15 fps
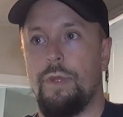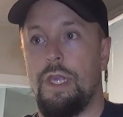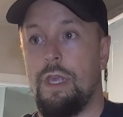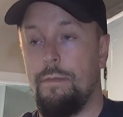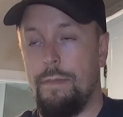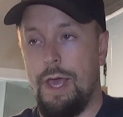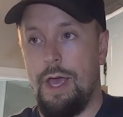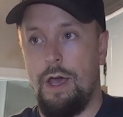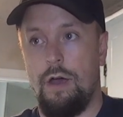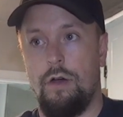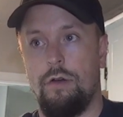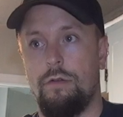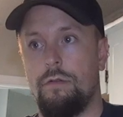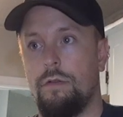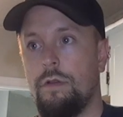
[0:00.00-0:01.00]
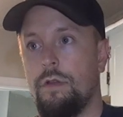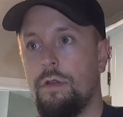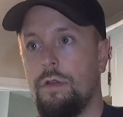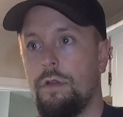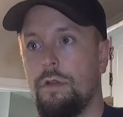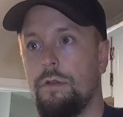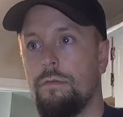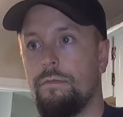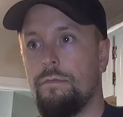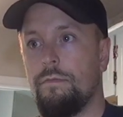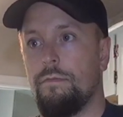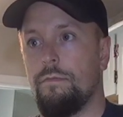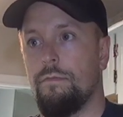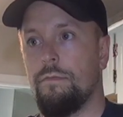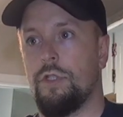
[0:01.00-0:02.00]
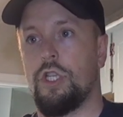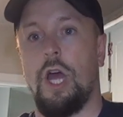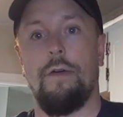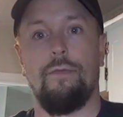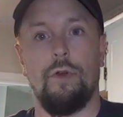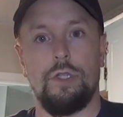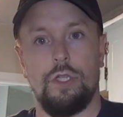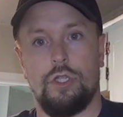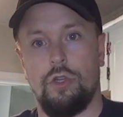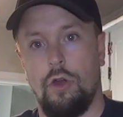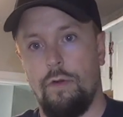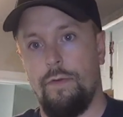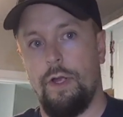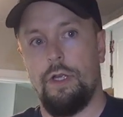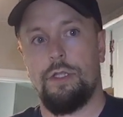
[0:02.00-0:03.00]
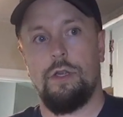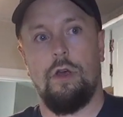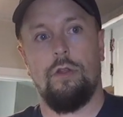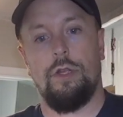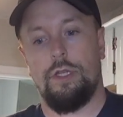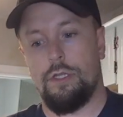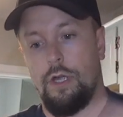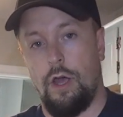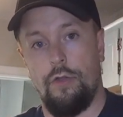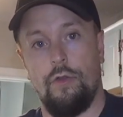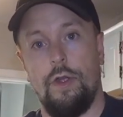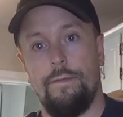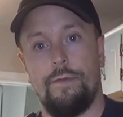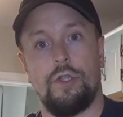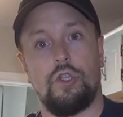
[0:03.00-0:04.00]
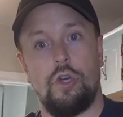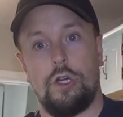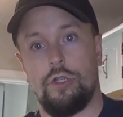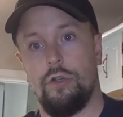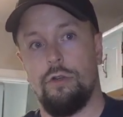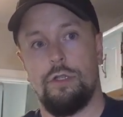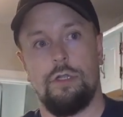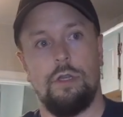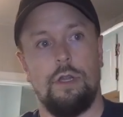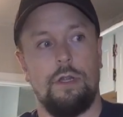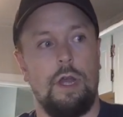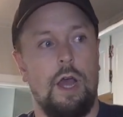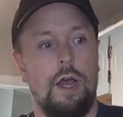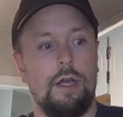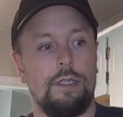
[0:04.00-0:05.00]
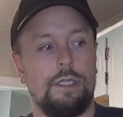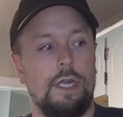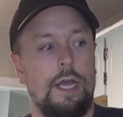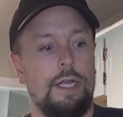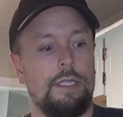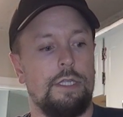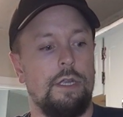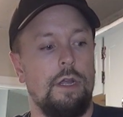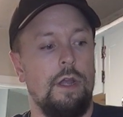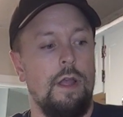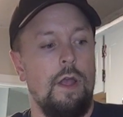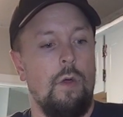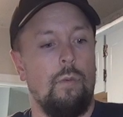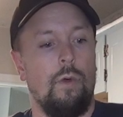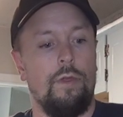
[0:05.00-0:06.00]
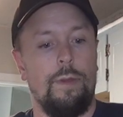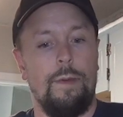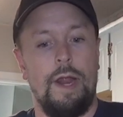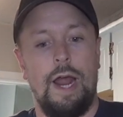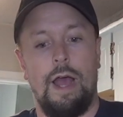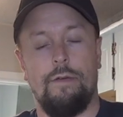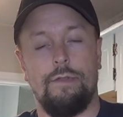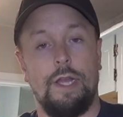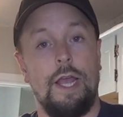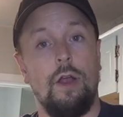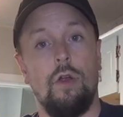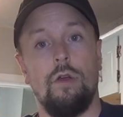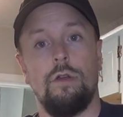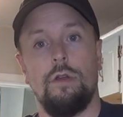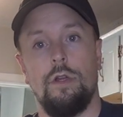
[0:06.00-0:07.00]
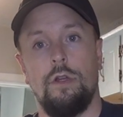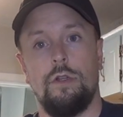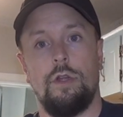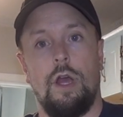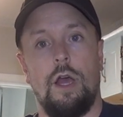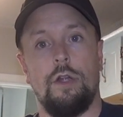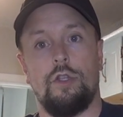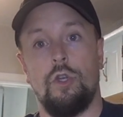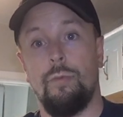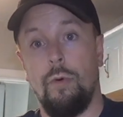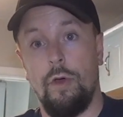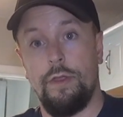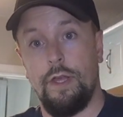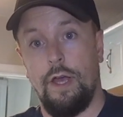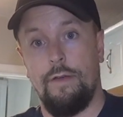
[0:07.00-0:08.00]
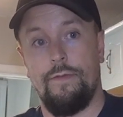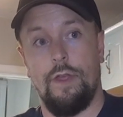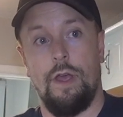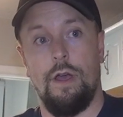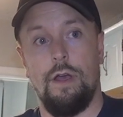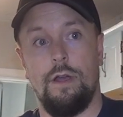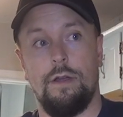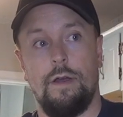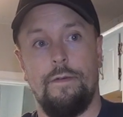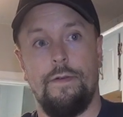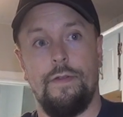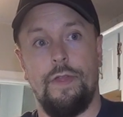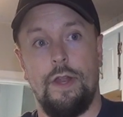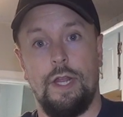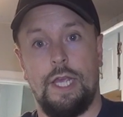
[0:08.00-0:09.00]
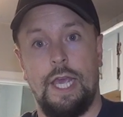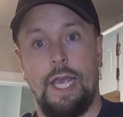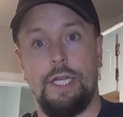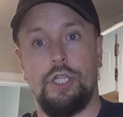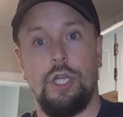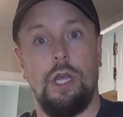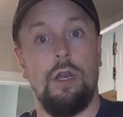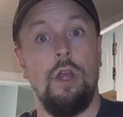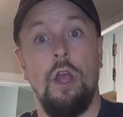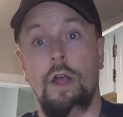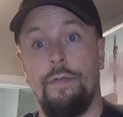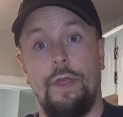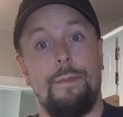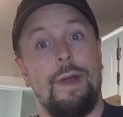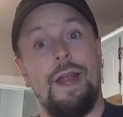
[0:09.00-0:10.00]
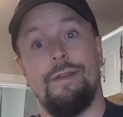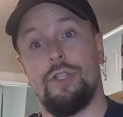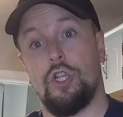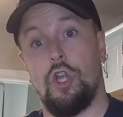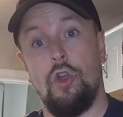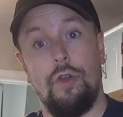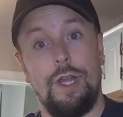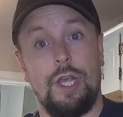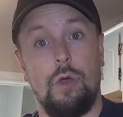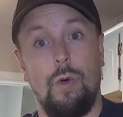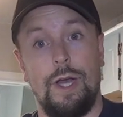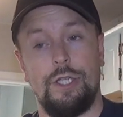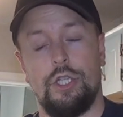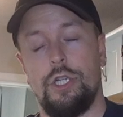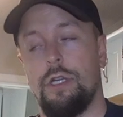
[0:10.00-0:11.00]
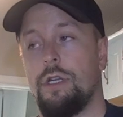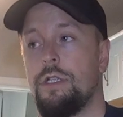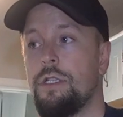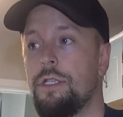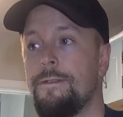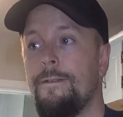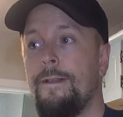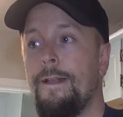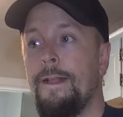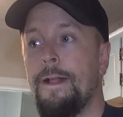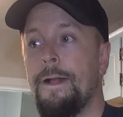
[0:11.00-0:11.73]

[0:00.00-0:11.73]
email, software as a service, all these other infrastructure uh, sites where they might have layer uh, two point uh, th- uh, of authentication. They might have security questions.